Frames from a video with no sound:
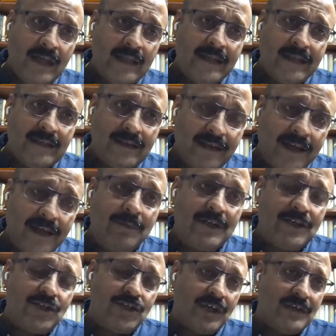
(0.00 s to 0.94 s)
And that
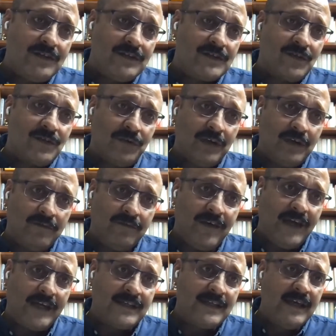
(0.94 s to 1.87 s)
climate change is going to
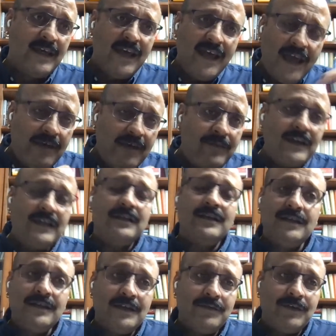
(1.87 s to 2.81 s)
affect
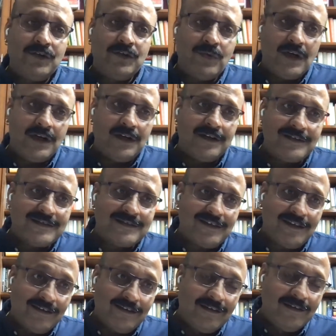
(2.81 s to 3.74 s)
everything that we do under the
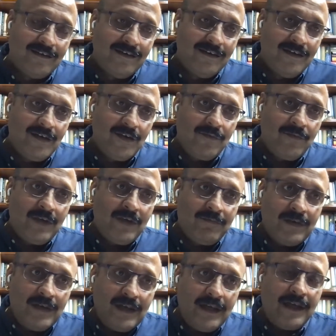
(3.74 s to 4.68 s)
sun. We
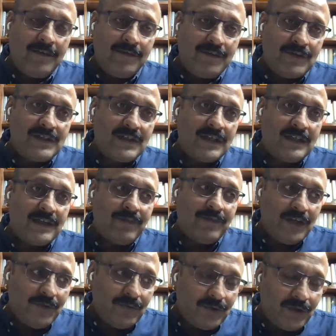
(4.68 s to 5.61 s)
will have to see that
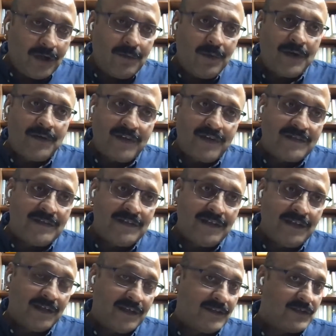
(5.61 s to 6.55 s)
when you talk about
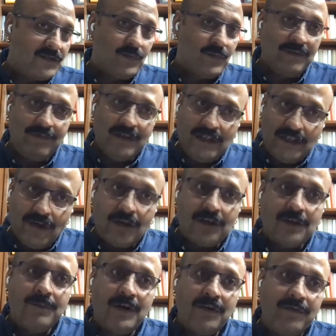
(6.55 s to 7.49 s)
resilience, when we
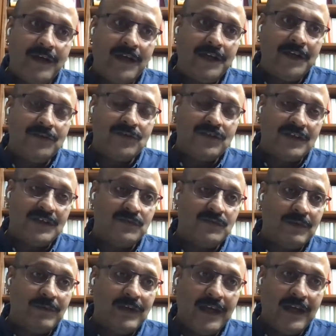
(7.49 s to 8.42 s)
talk about value
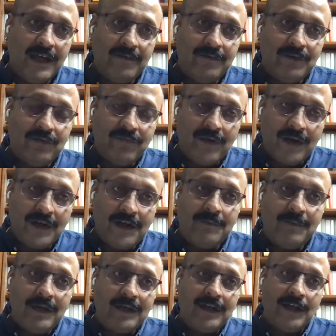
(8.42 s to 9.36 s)
chains, we will have to
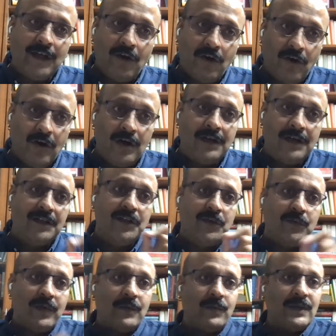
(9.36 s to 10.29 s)
fundamentally alter
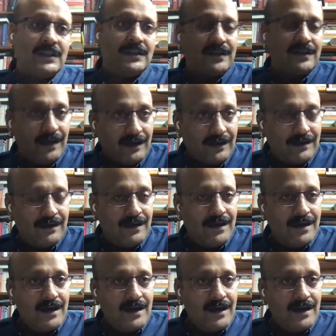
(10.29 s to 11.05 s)
the way we think.